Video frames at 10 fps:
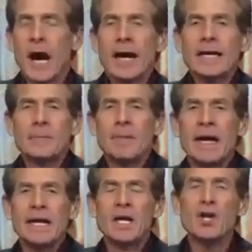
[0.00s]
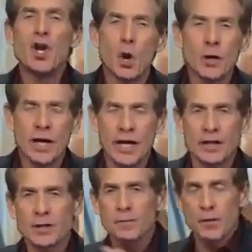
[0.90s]
I can make no
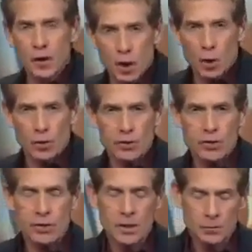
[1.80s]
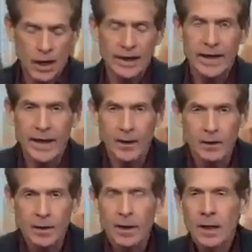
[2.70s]
case for the Colts right now.
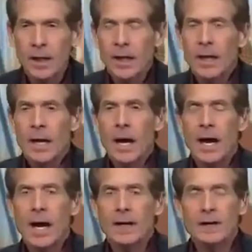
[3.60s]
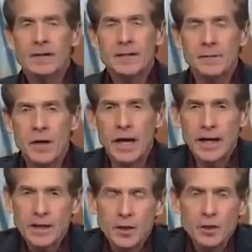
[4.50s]
Stephen
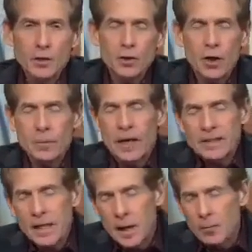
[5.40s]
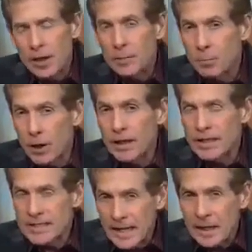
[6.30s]
A., you talked about Tom Brady bringing
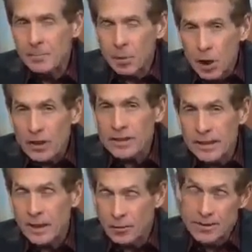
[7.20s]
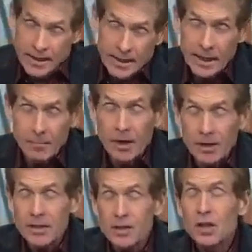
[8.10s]
his A-plus game, or his A game.
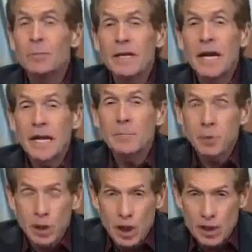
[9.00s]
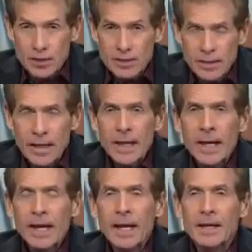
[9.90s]
It's going to be A-plus.
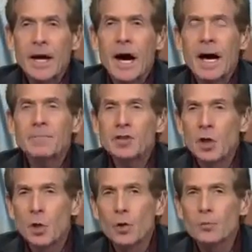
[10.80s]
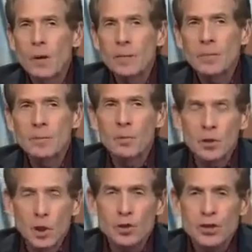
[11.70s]
And I'm told by people
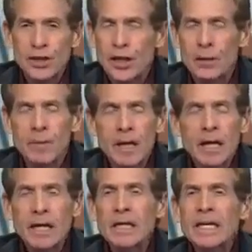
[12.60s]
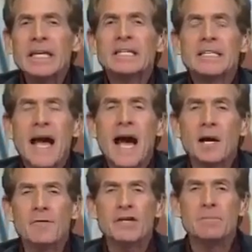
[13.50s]
close to him, he is
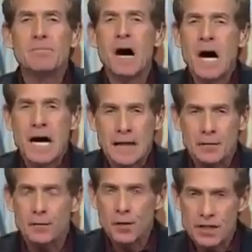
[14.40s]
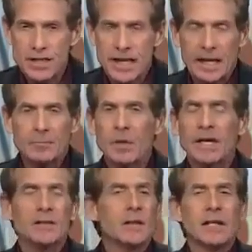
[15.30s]
out of his mind for this game.
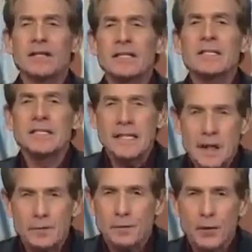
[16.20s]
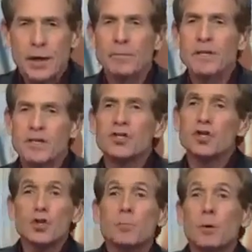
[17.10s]
Like this is it for him. This is
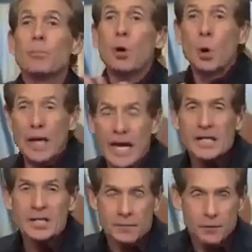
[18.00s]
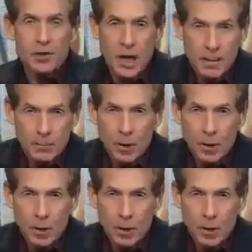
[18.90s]
Super Bowl-esque for Tom